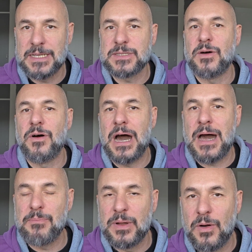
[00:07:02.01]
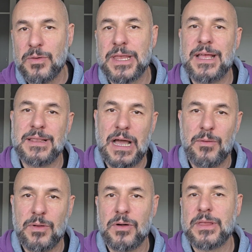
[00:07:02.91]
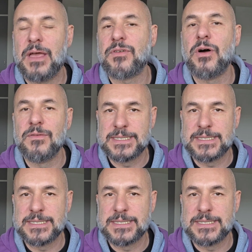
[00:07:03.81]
so upload and download have got